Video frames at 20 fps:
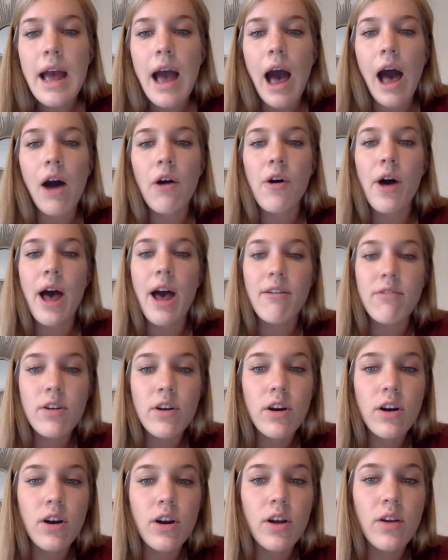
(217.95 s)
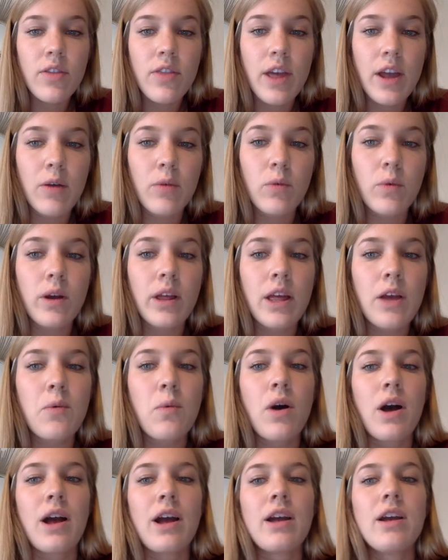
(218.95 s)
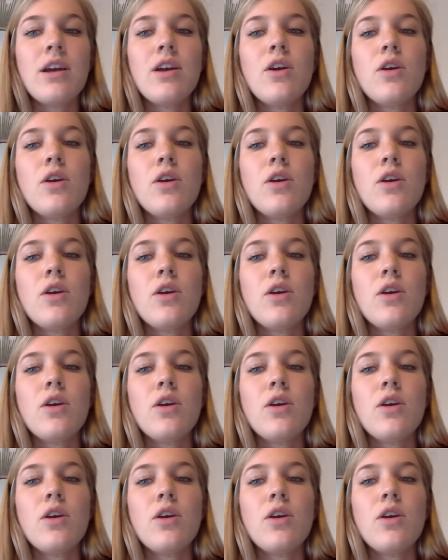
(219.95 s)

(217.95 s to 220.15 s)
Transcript: However, they really want